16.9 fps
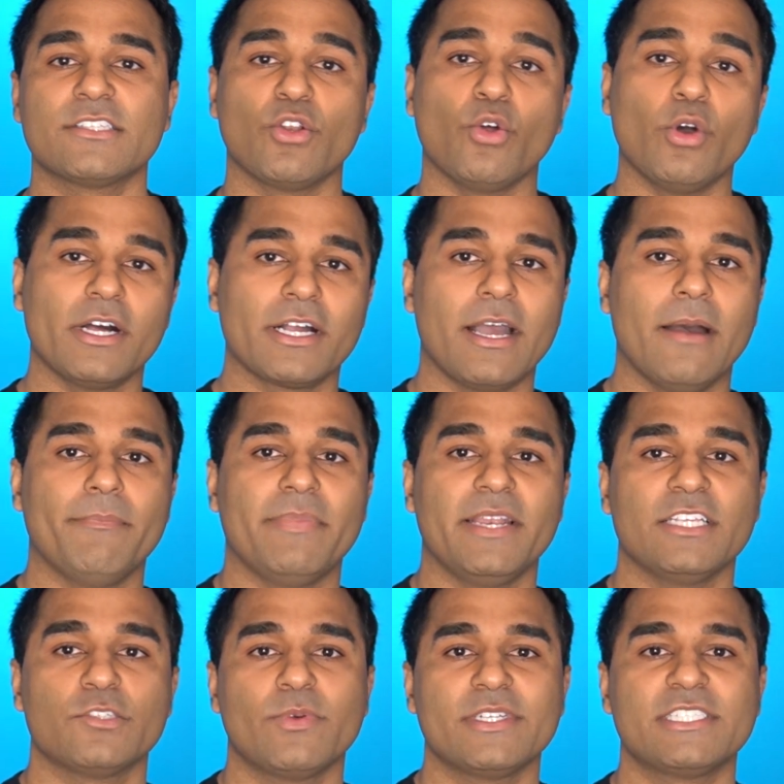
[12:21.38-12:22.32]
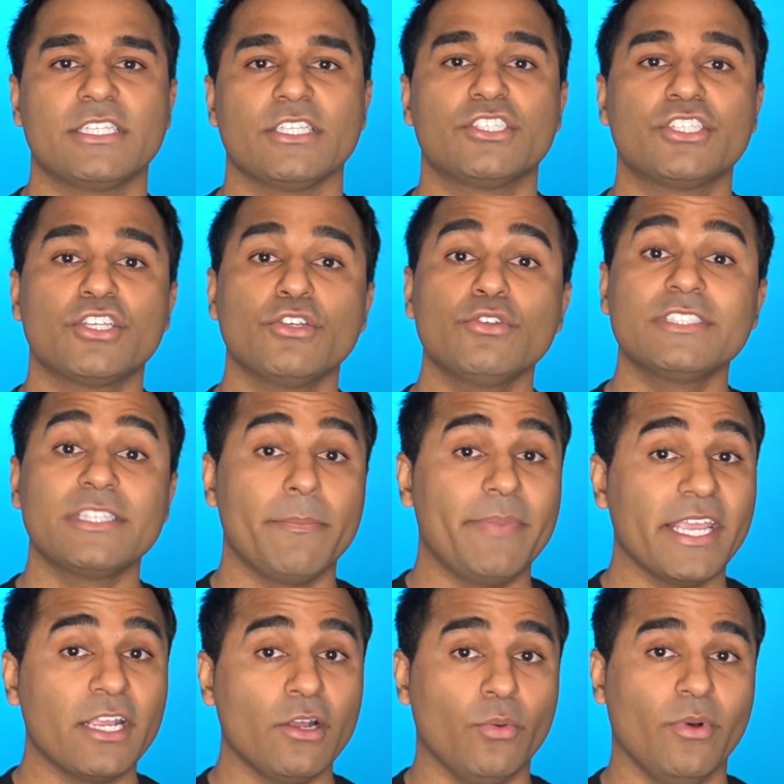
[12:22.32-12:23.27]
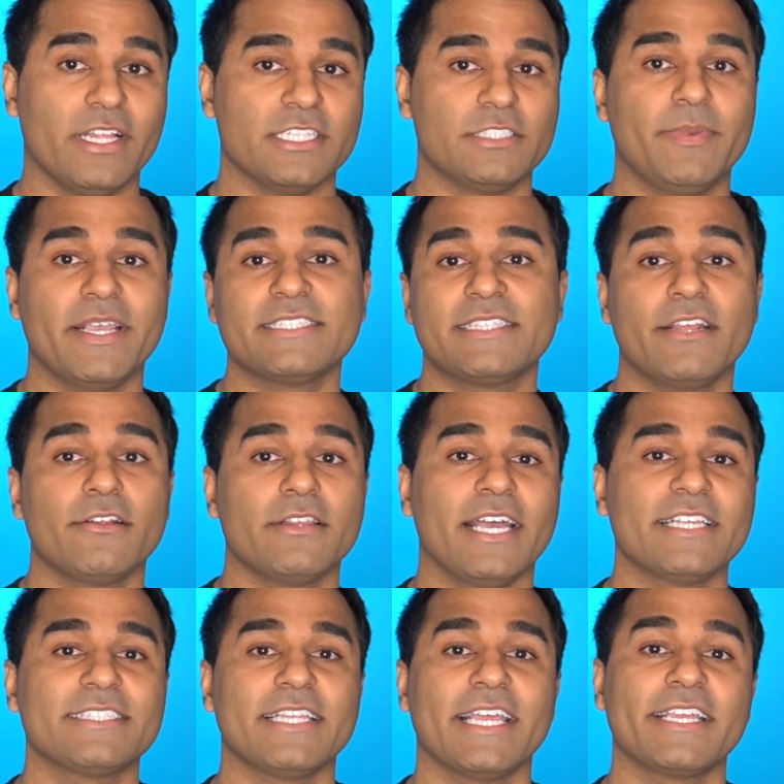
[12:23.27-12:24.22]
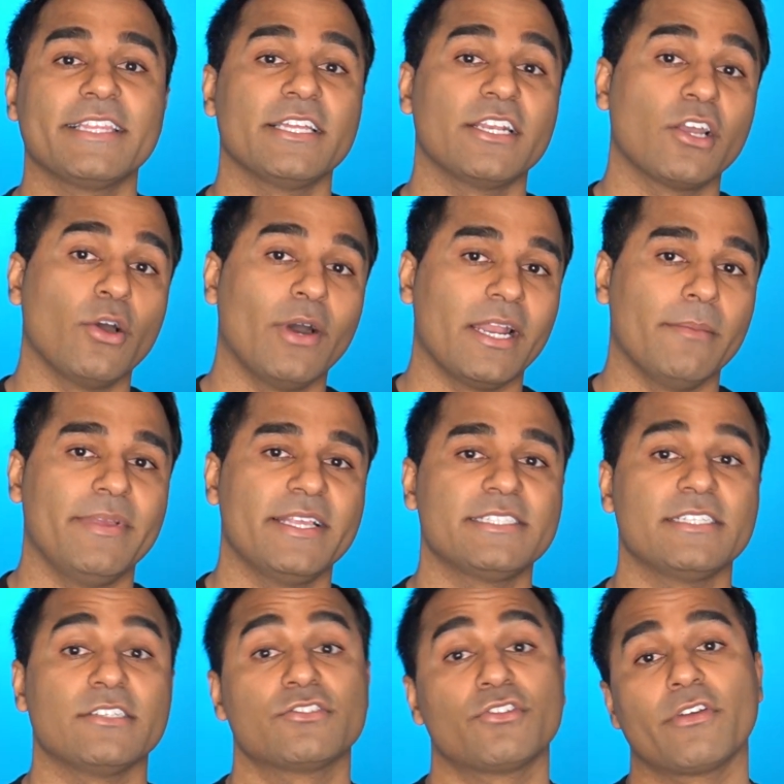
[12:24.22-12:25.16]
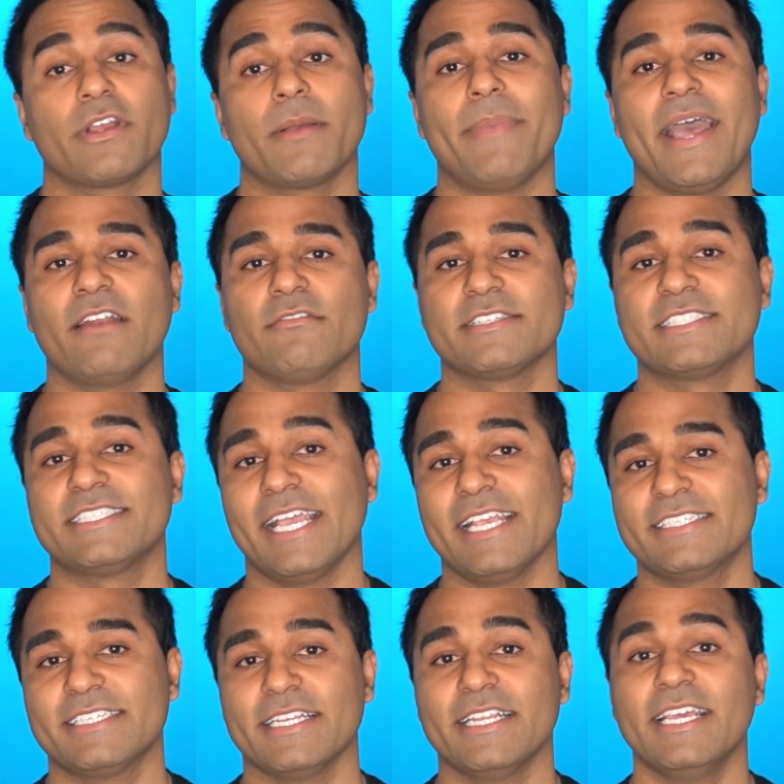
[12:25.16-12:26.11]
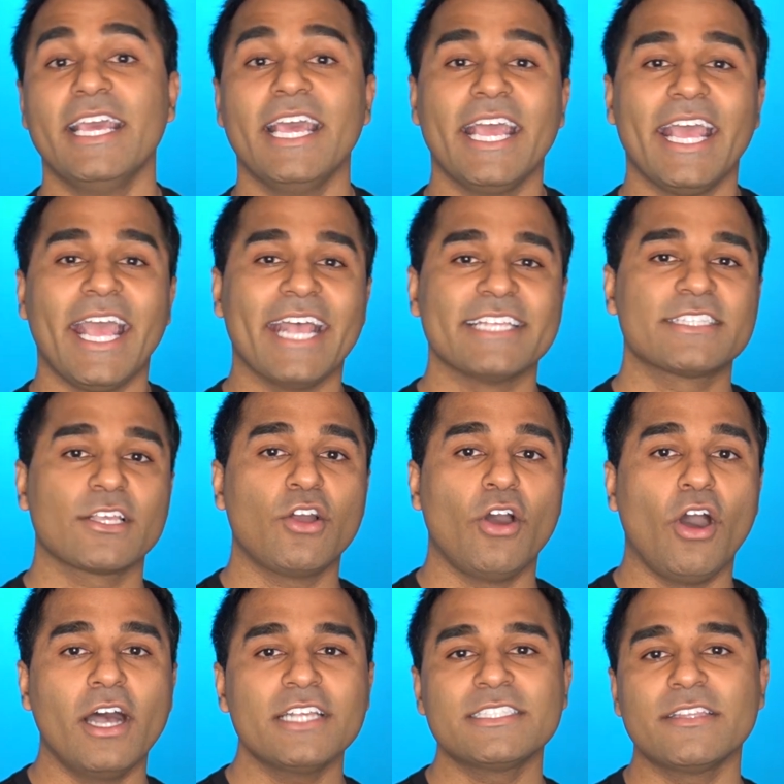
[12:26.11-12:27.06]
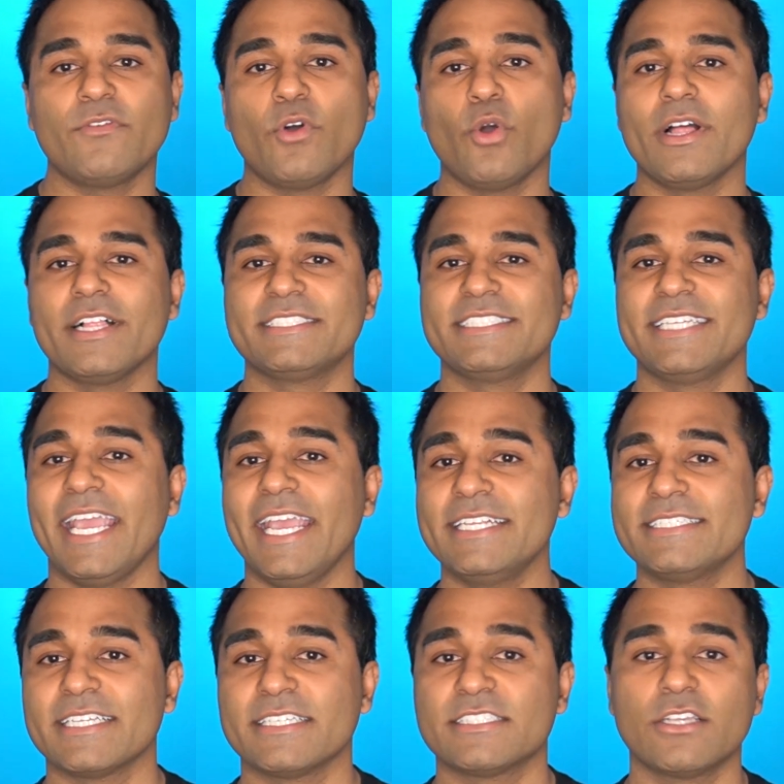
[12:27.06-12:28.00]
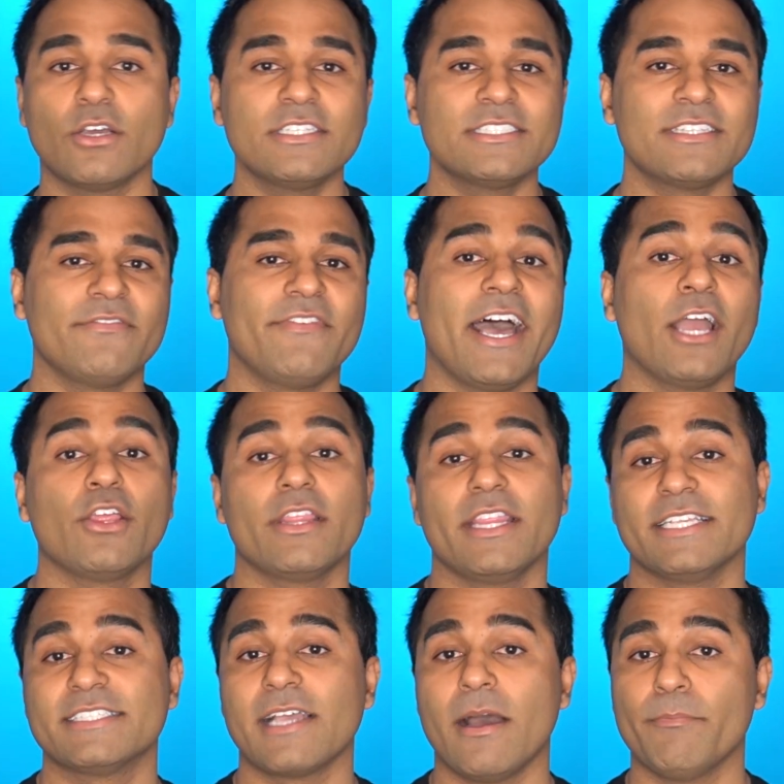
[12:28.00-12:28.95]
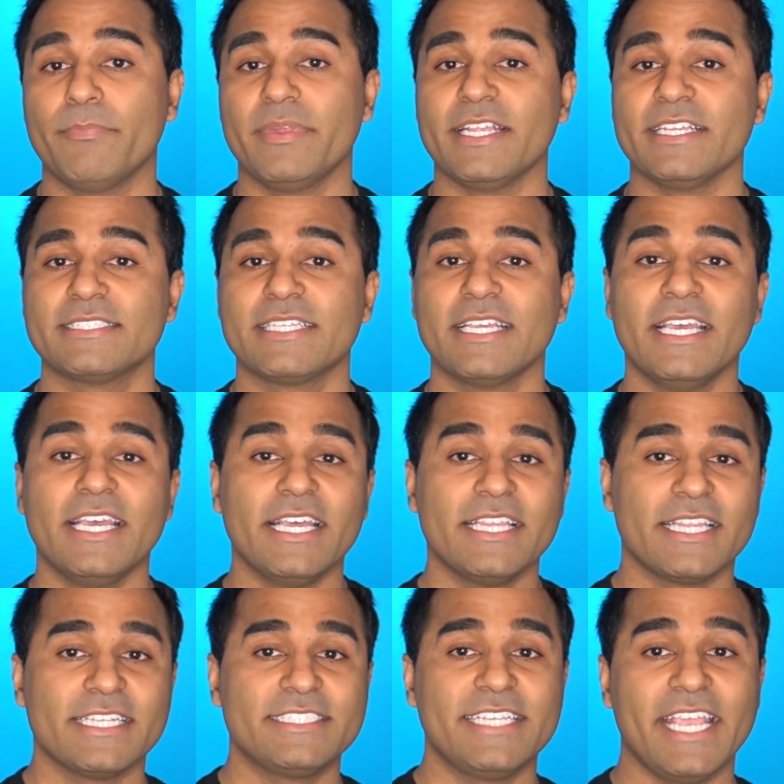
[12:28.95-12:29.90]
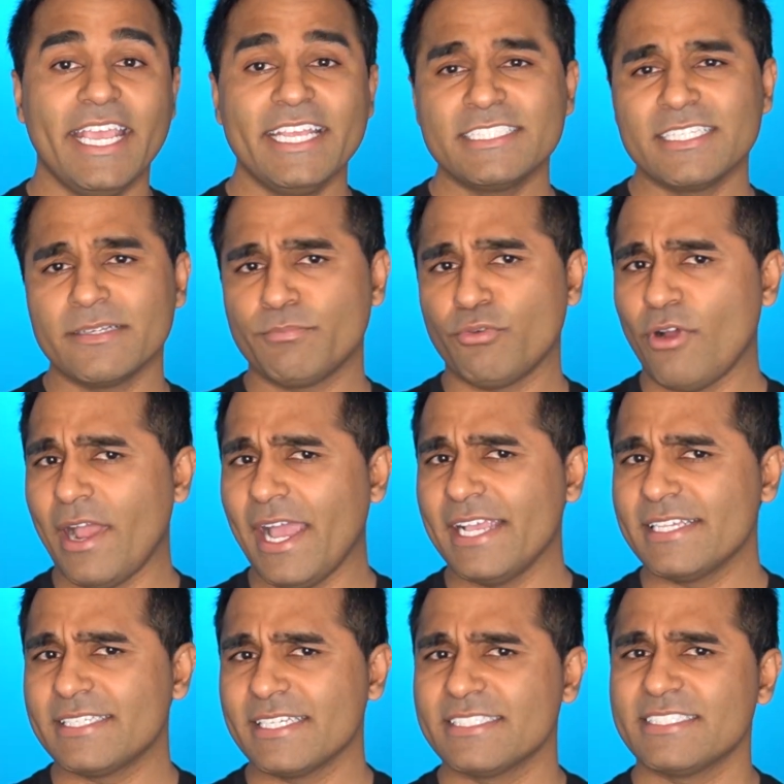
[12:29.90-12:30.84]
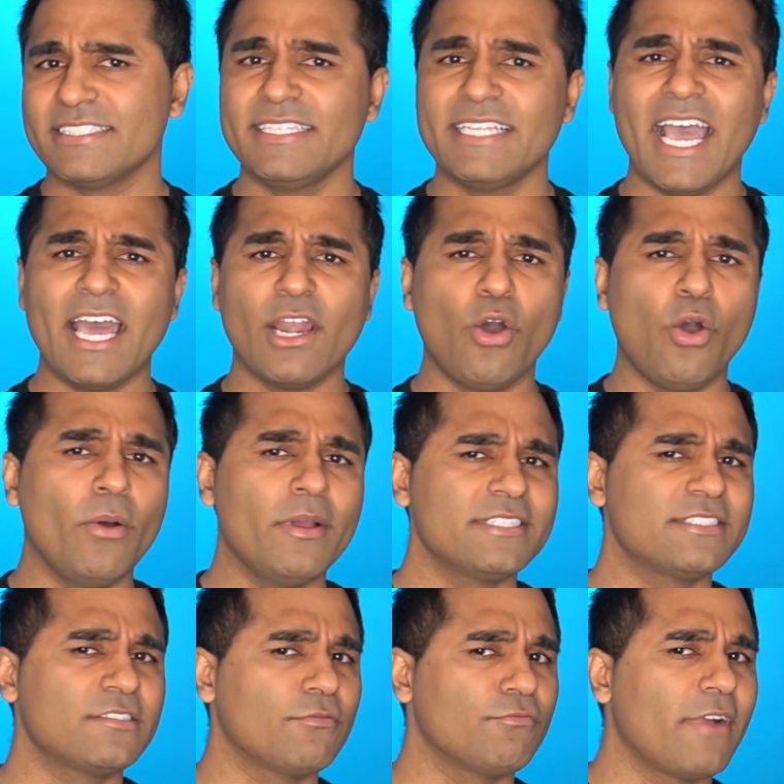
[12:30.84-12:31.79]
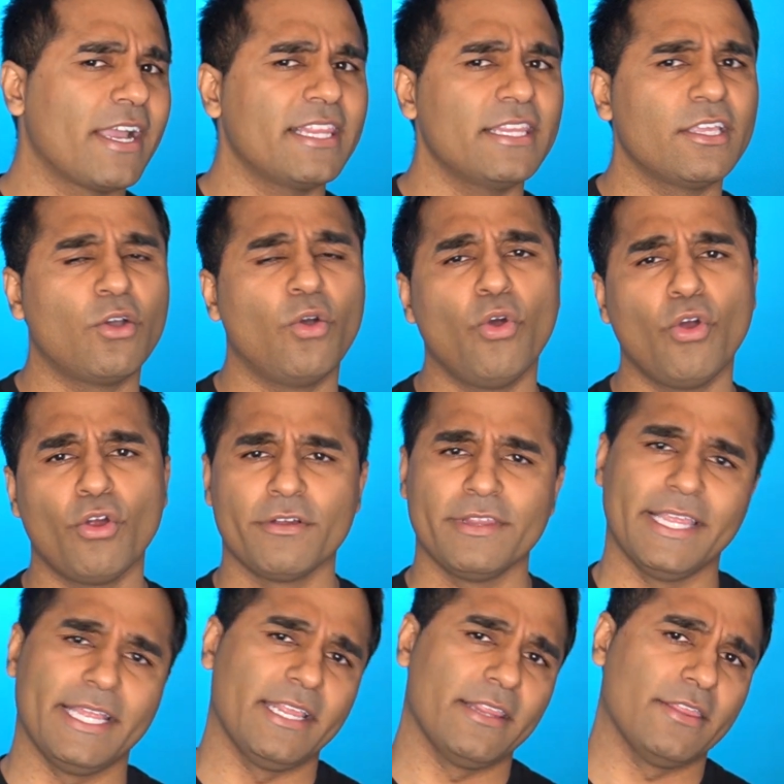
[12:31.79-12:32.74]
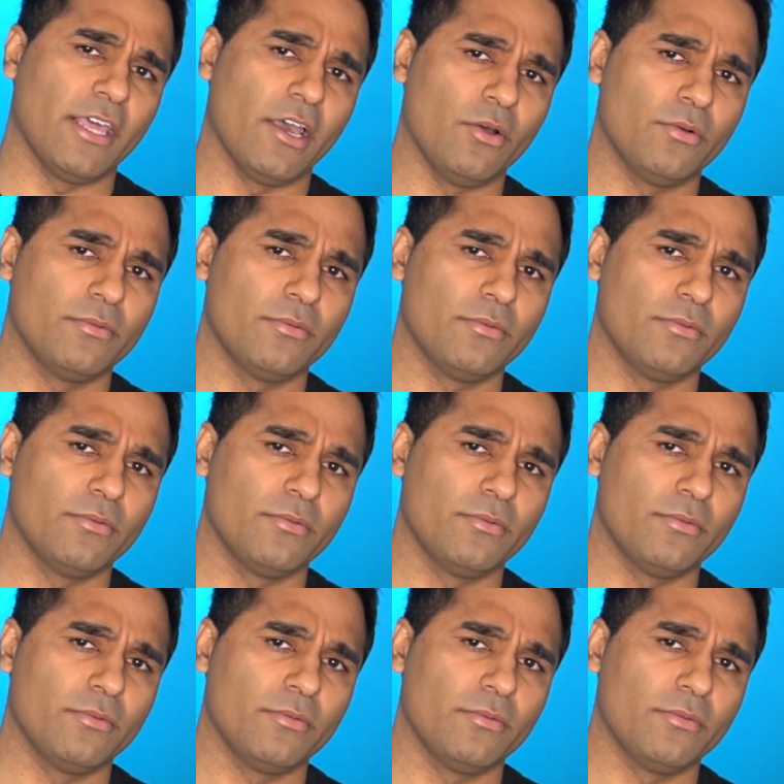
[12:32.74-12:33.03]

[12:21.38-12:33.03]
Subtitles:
in oil companies was to choose the bigger ones because they're less likely to go out of business during a bad recession. As the cost of oil changes, so does the value of these companies. The change in price is not always directly correlated though.